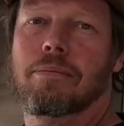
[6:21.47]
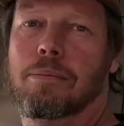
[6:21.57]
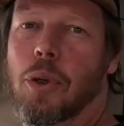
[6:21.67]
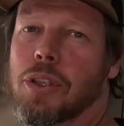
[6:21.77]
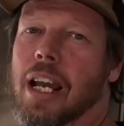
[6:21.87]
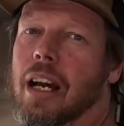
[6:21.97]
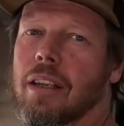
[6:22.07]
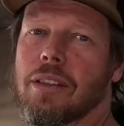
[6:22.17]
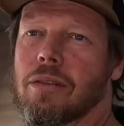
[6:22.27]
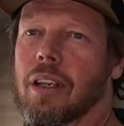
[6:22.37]
push out.
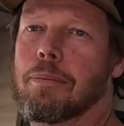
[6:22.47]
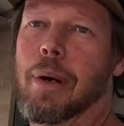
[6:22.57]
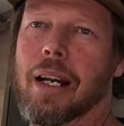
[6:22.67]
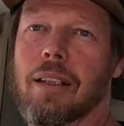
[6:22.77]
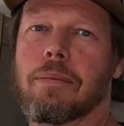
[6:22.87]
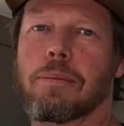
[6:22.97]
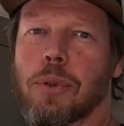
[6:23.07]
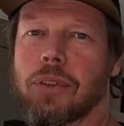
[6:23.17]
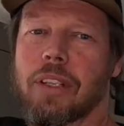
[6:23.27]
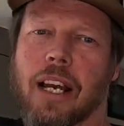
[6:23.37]
Literally button
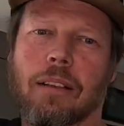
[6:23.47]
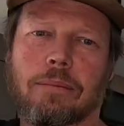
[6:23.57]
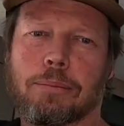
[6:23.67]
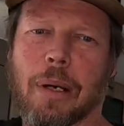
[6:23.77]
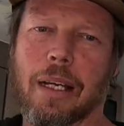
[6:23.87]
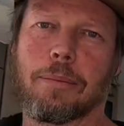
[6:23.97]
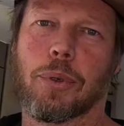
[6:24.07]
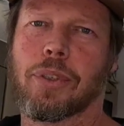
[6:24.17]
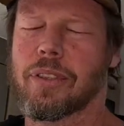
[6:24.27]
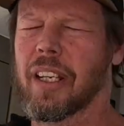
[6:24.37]
pushes out, button
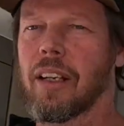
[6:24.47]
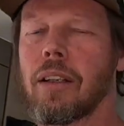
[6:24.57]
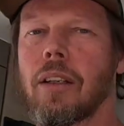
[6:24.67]
pushes in.